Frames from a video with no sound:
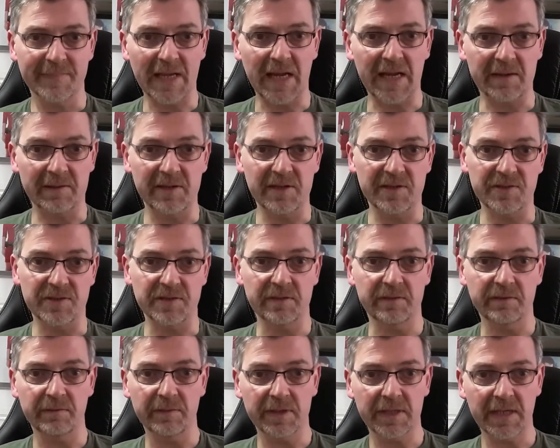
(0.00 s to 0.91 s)
had
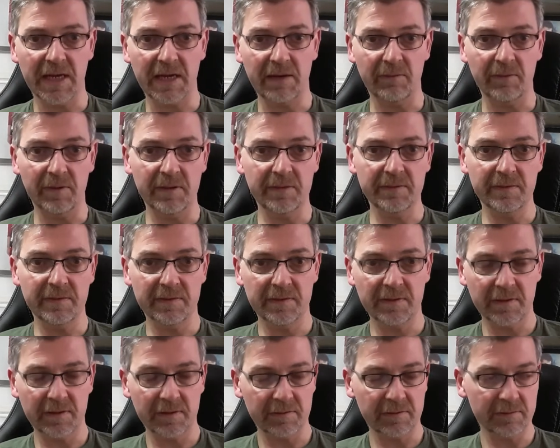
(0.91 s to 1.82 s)
issues with that one,
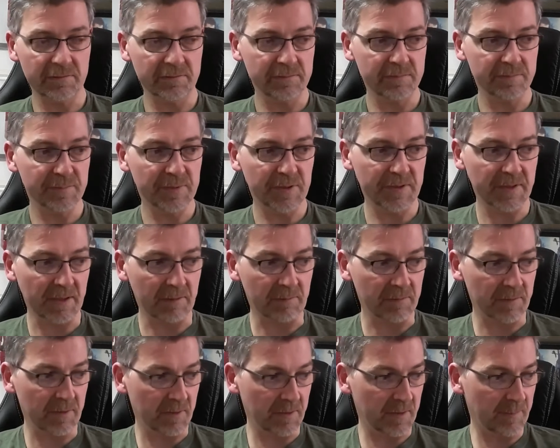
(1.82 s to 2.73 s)
so put that
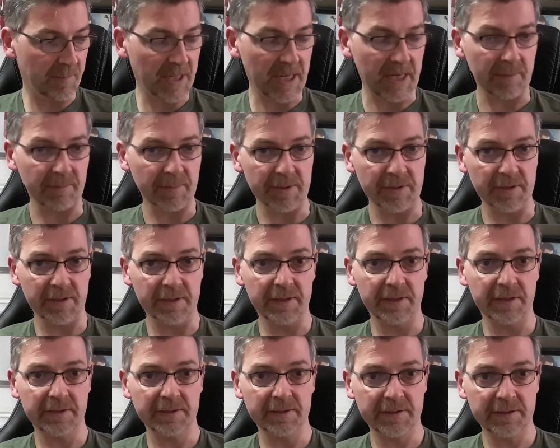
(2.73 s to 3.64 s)
one on the back
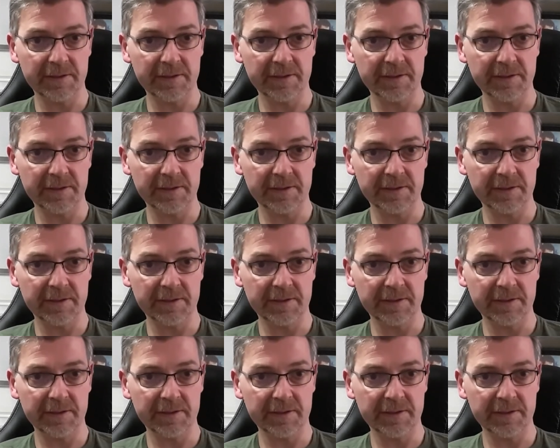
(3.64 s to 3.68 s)
burner.